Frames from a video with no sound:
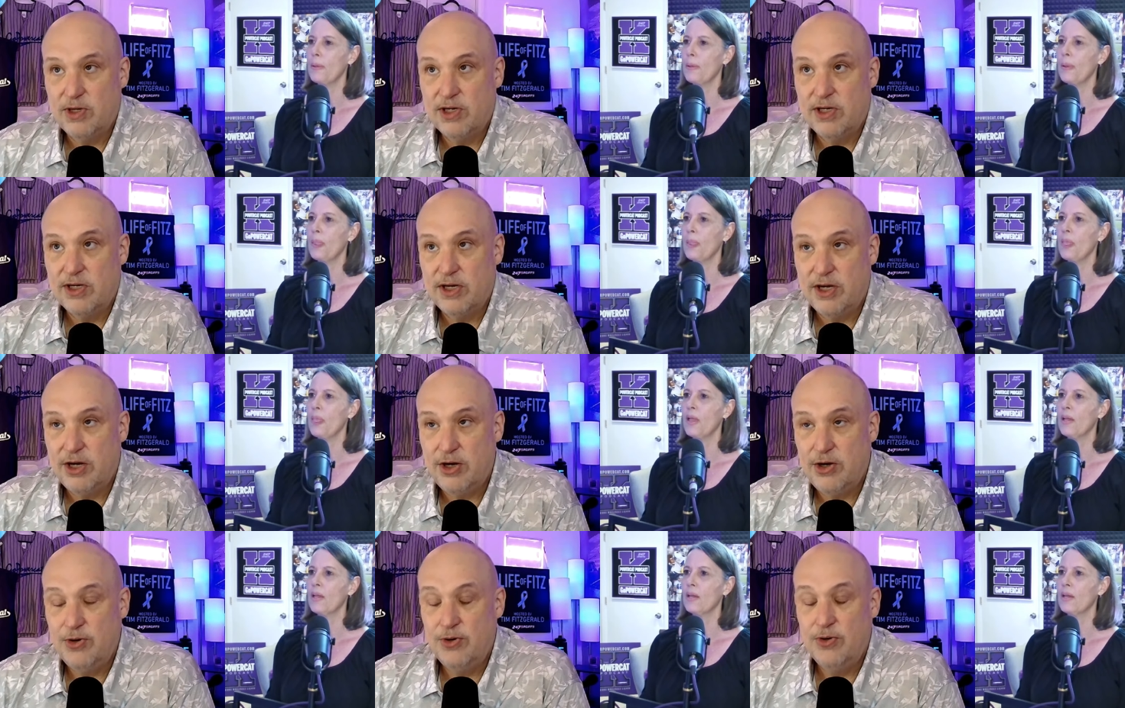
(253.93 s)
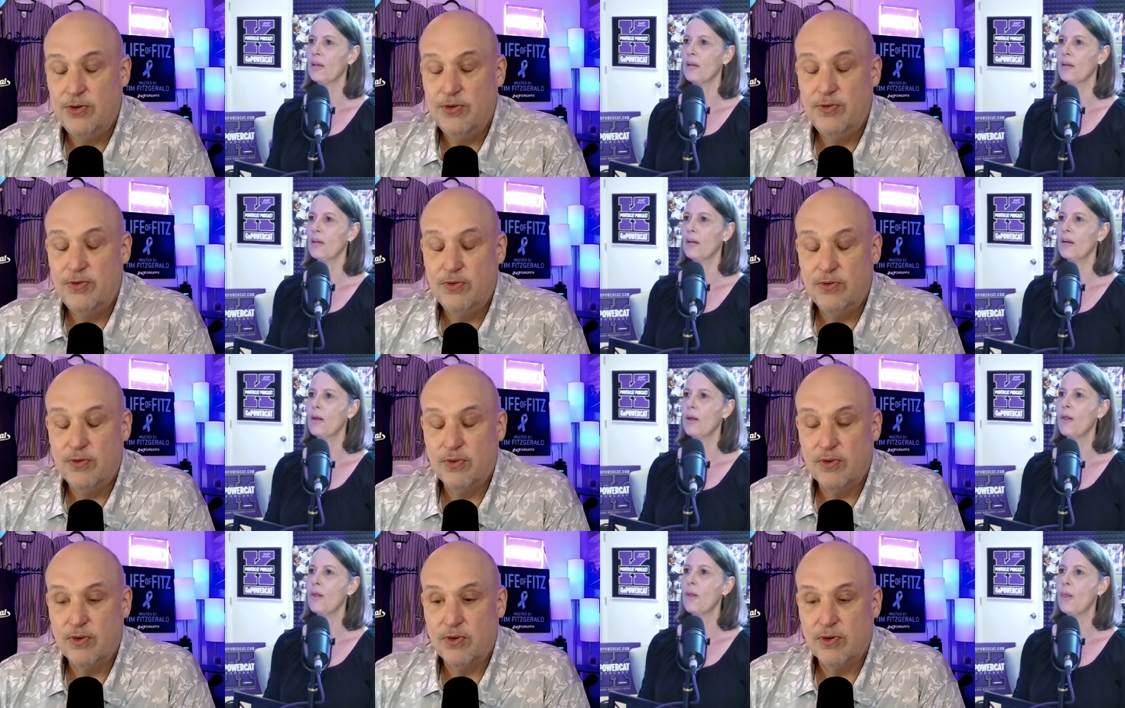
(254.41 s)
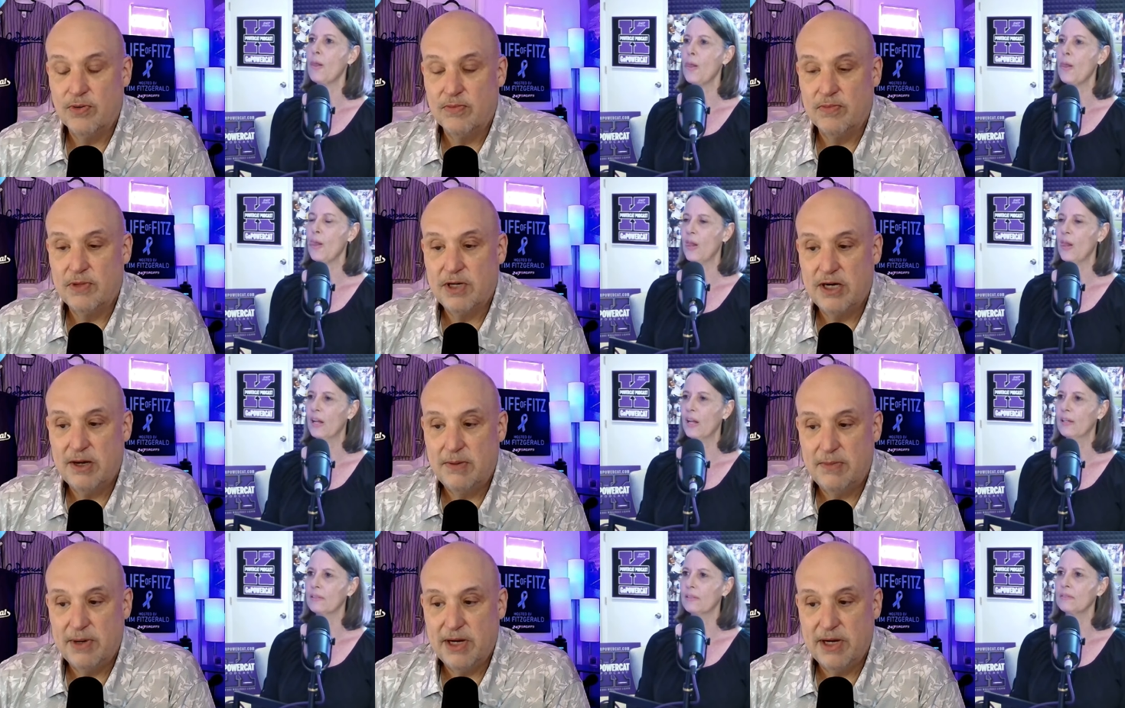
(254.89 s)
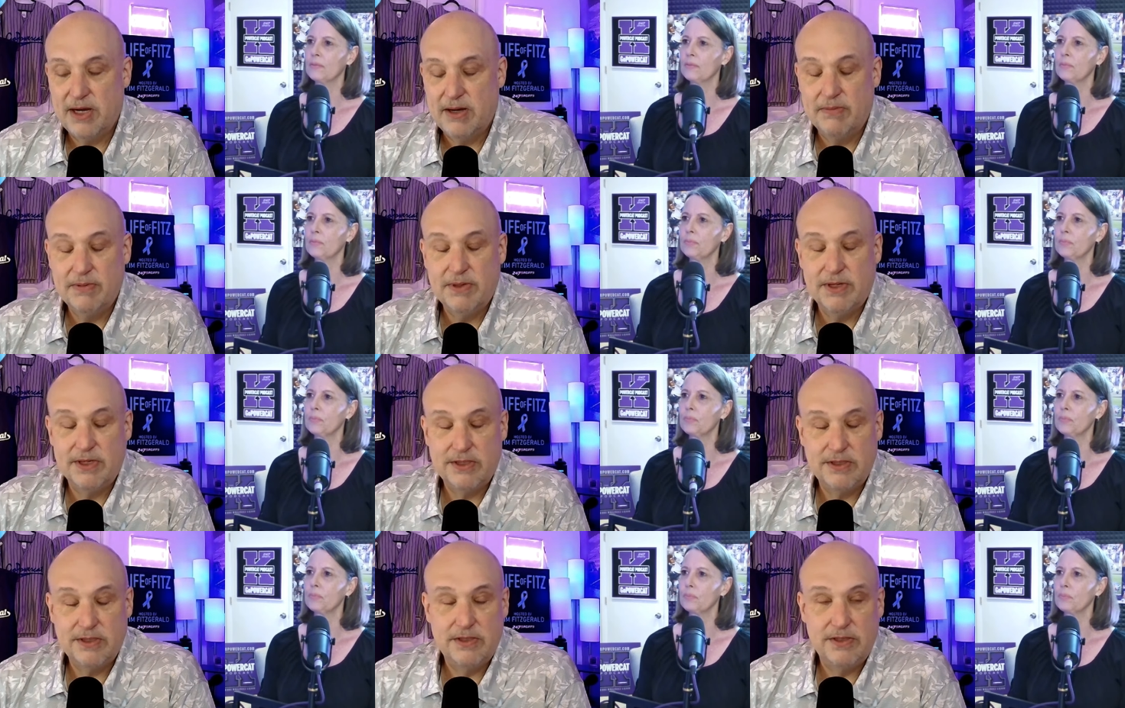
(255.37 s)
Speaker 1: when you were coming up
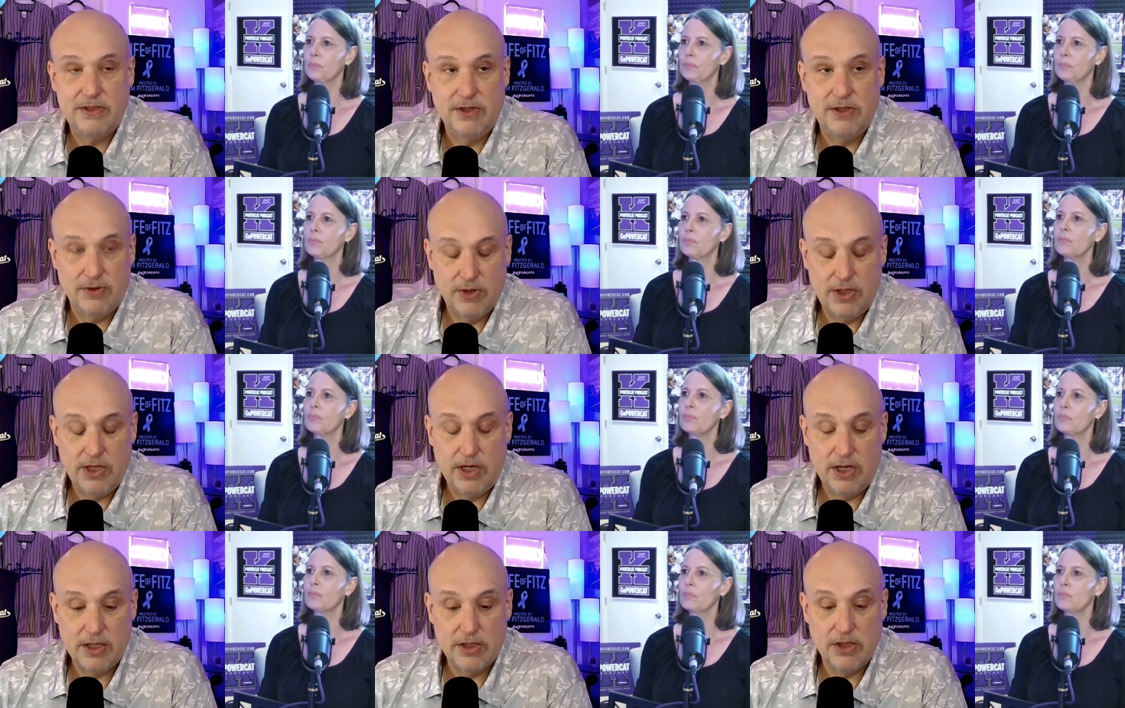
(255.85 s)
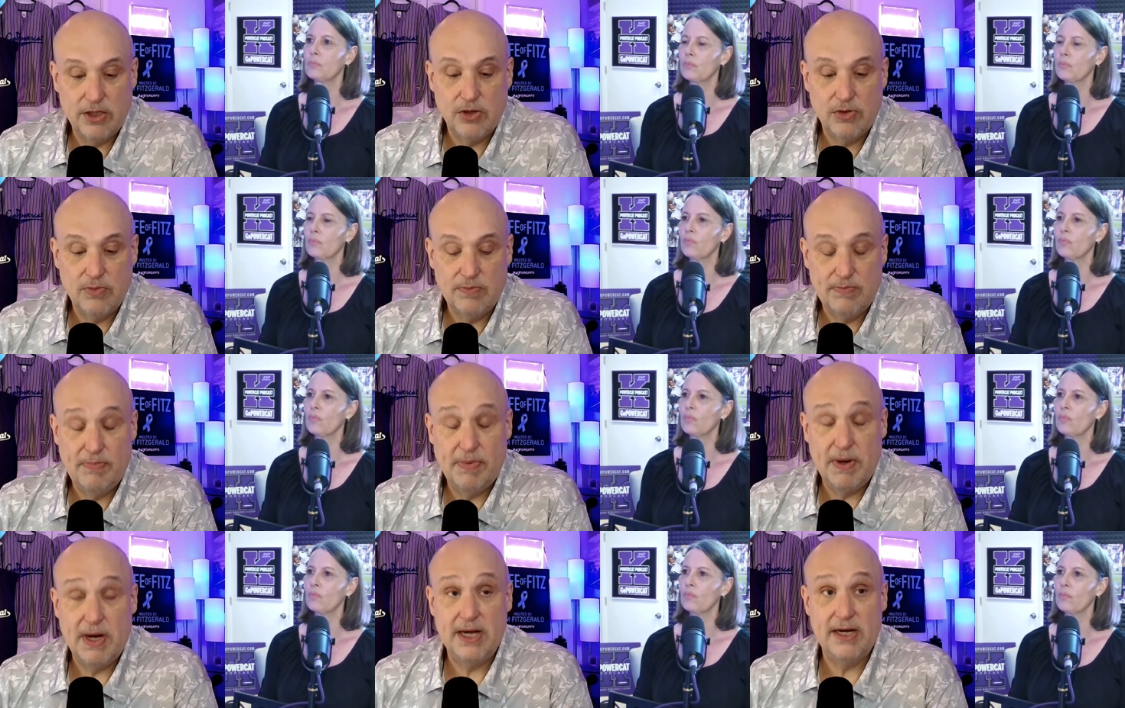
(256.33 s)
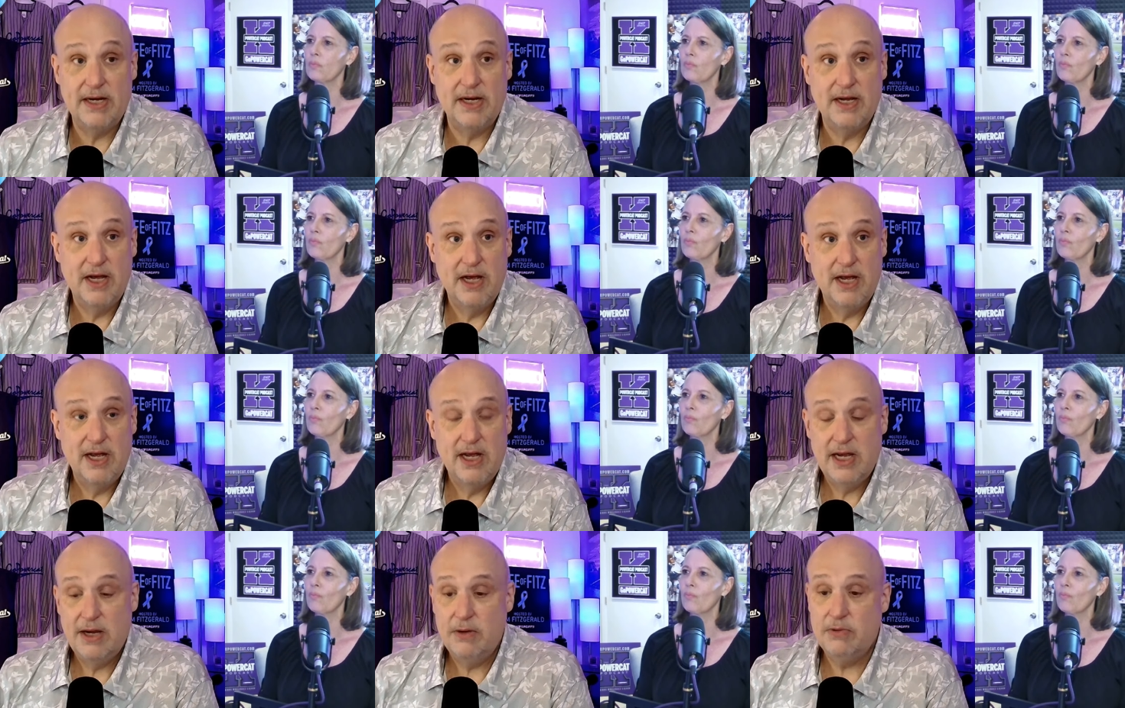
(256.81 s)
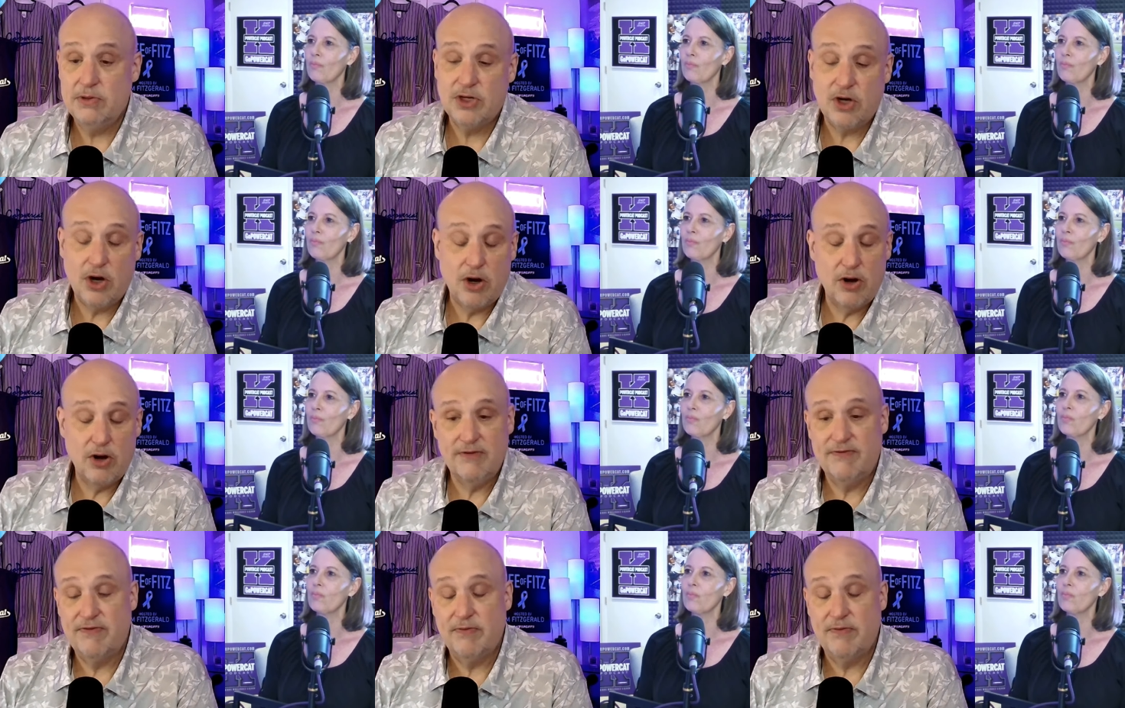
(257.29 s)
because you're younger, but it was
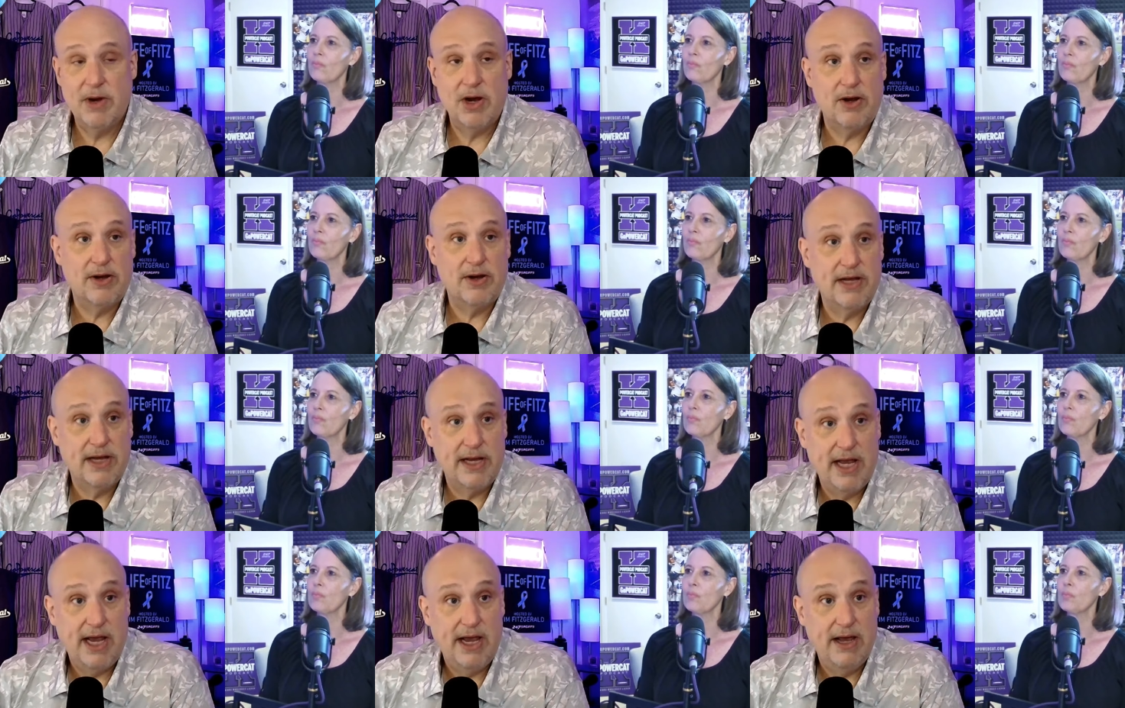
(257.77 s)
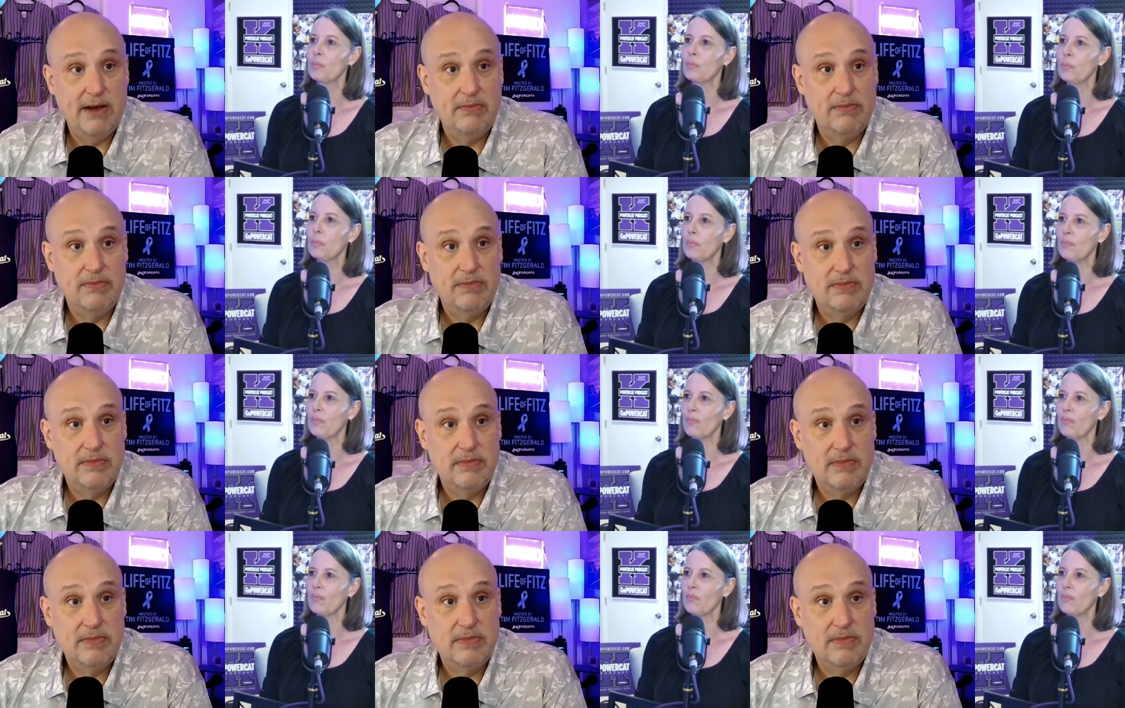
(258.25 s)
Heart of America camp.